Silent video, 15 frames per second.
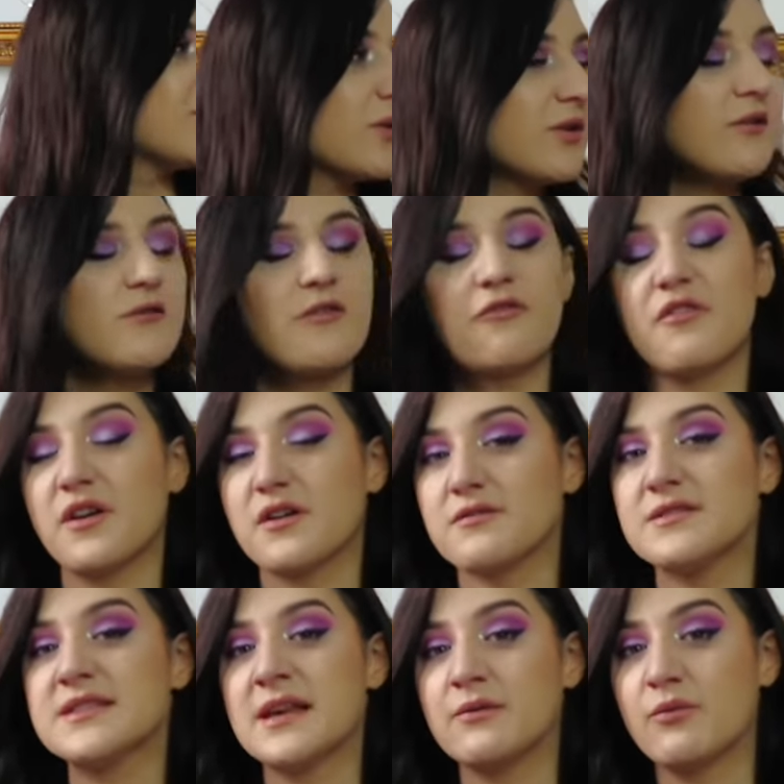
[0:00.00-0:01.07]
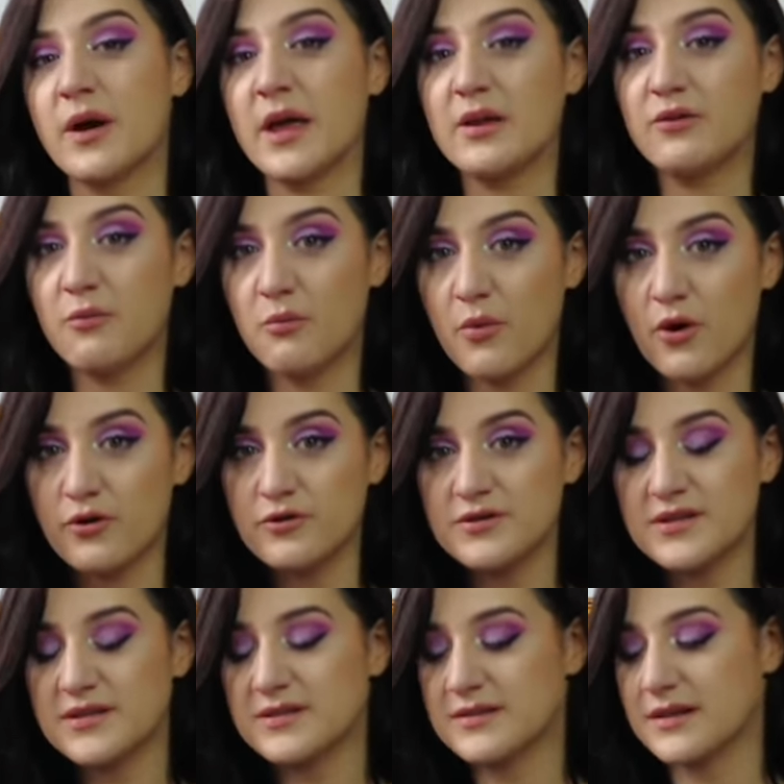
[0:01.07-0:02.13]
It's one of the fragrances I wear the
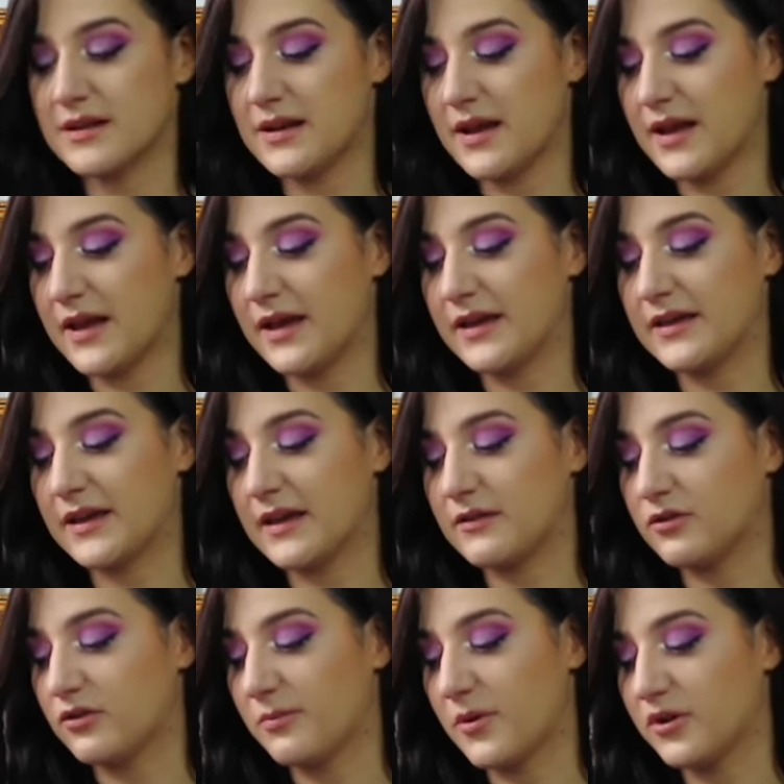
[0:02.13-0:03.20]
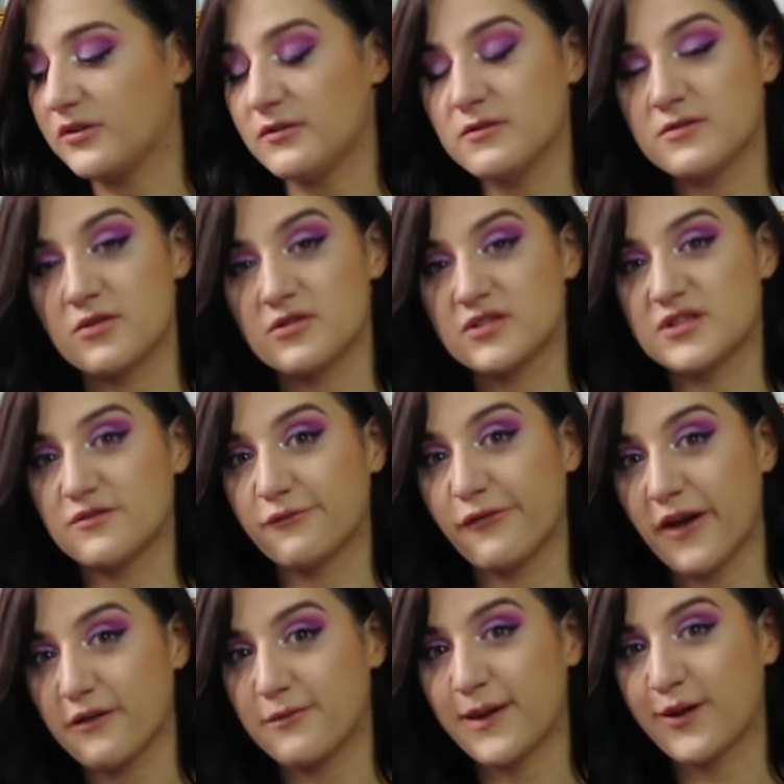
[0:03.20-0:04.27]
most, like, and the bottle goes
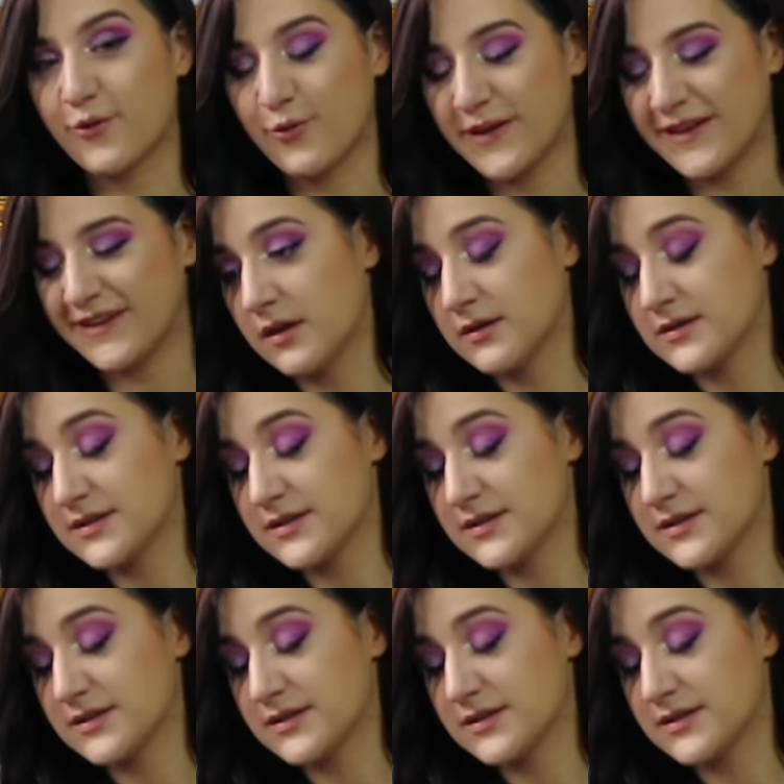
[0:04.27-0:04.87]
very quick.